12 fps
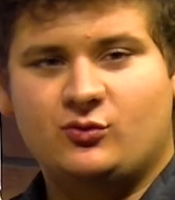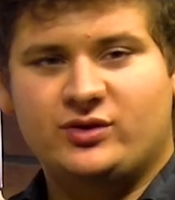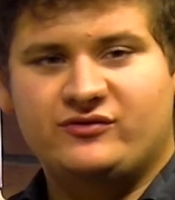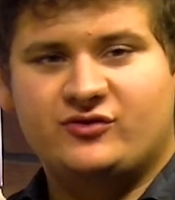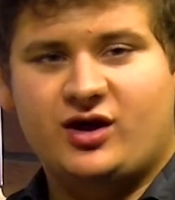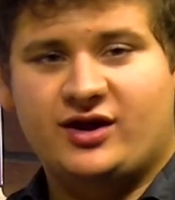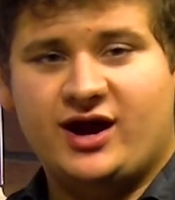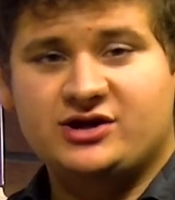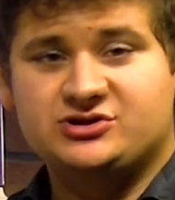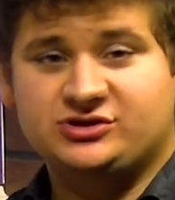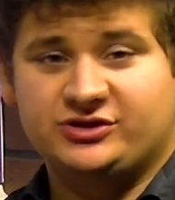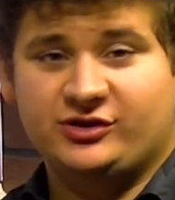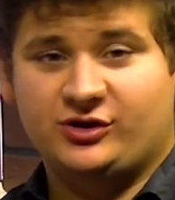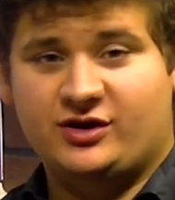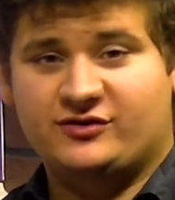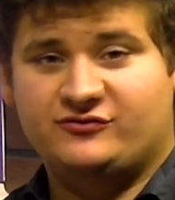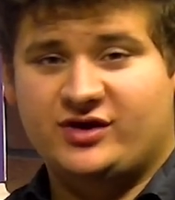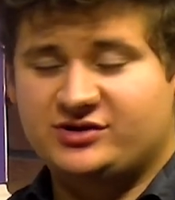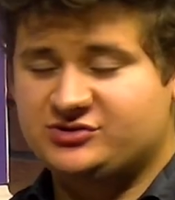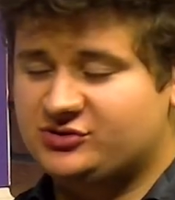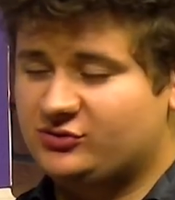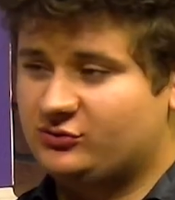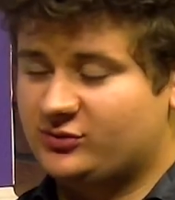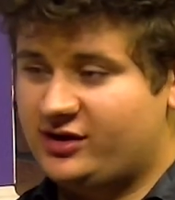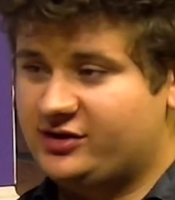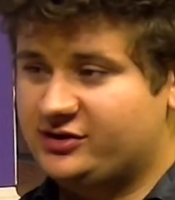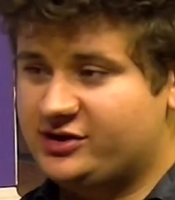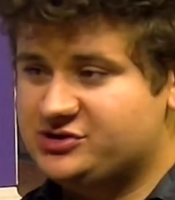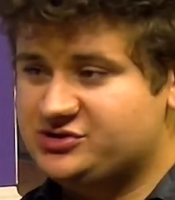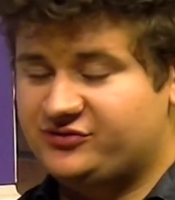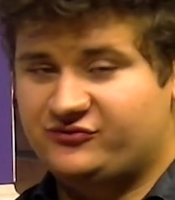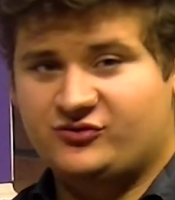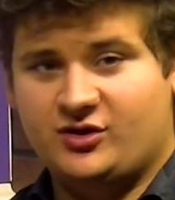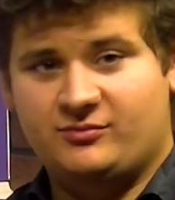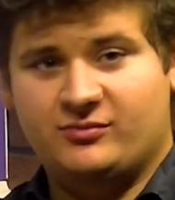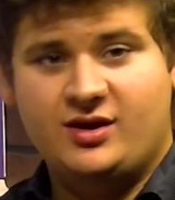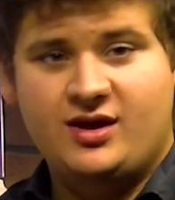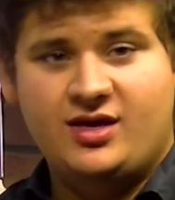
we've got actually a lot of national recognition from